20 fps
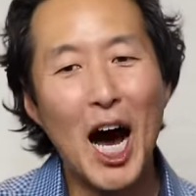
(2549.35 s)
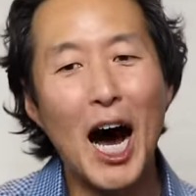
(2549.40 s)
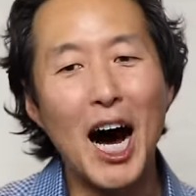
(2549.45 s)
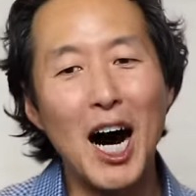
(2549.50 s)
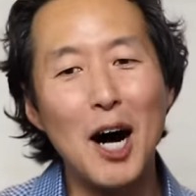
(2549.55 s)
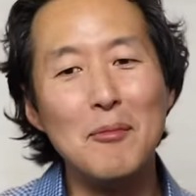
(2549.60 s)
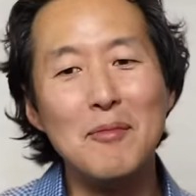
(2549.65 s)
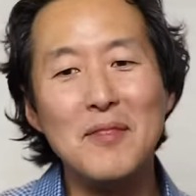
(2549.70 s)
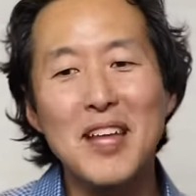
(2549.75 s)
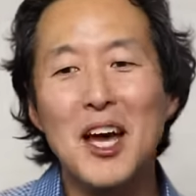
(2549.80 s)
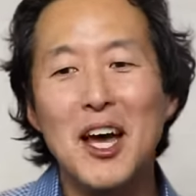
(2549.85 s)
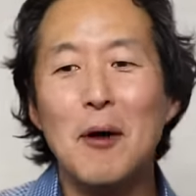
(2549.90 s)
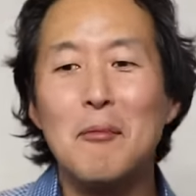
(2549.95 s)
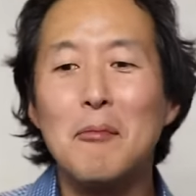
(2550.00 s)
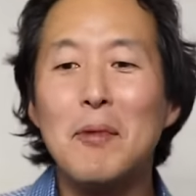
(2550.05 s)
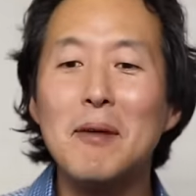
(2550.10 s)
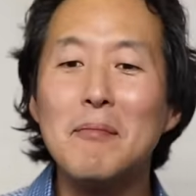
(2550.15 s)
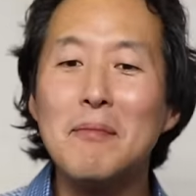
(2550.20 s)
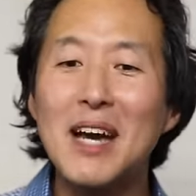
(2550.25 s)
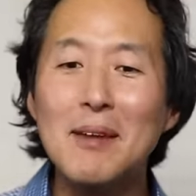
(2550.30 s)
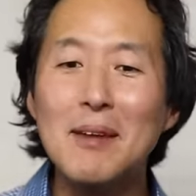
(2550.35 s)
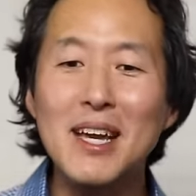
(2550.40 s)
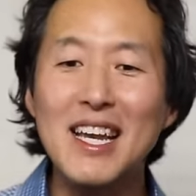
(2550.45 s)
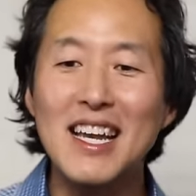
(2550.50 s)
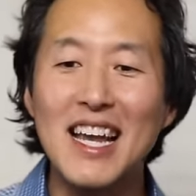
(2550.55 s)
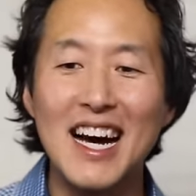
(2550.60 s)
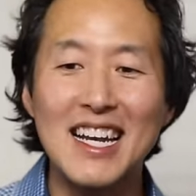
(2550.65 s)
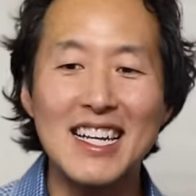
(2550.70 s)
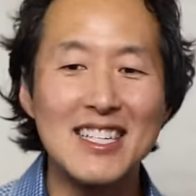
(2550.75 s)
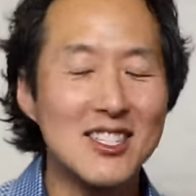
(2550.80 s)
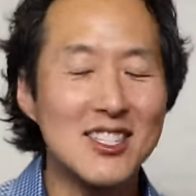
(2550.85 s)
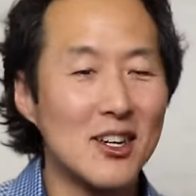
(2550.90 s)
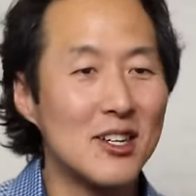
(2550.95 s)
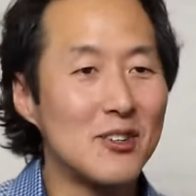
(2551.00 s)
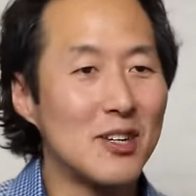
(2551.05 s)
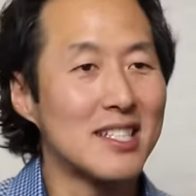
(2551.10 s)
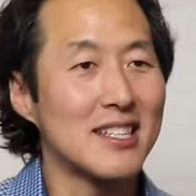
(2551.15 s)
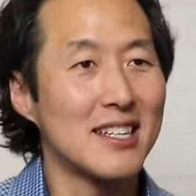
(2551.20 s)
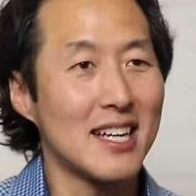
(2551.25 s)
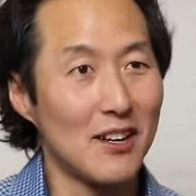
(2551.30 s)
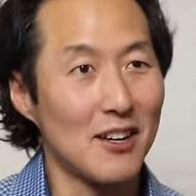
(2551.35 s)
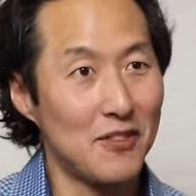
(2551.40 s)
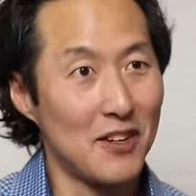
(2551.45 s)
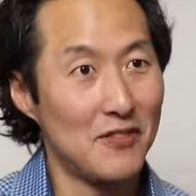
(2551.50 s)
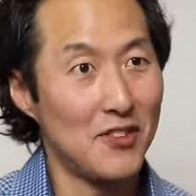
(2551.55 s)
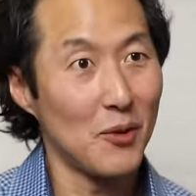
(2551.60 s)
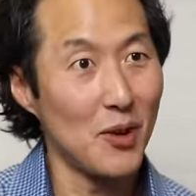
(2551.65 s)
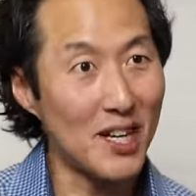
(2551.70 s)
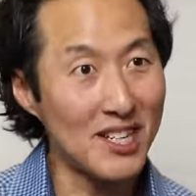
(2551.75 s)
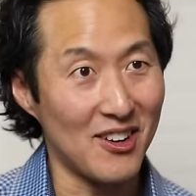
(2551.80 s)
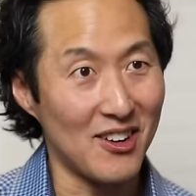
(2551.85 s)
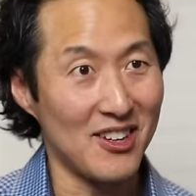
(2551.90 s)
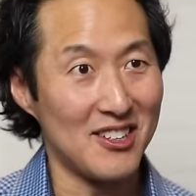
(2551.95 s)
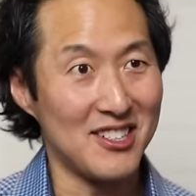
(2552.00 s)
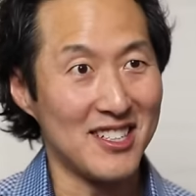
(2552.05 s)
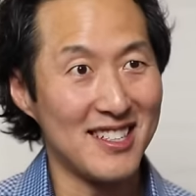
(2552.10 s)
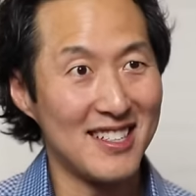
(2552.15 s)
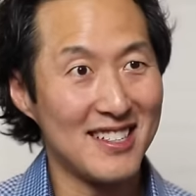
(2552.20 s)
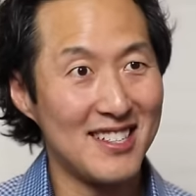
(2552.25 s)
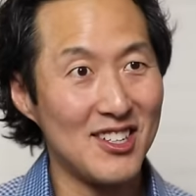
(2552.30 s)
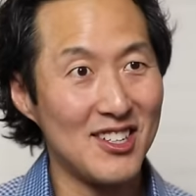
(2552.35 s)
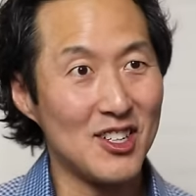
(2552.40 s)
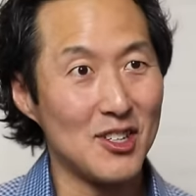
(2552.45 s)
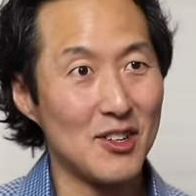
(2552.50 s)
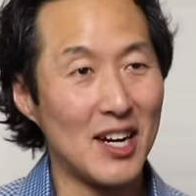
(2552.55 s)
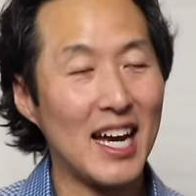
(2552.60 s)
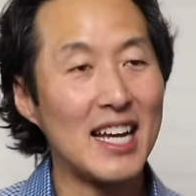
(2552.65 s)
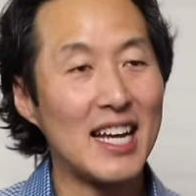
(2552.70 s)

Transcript: um, but maybe not necessarily dressing like a fifty-one year old too, yeah.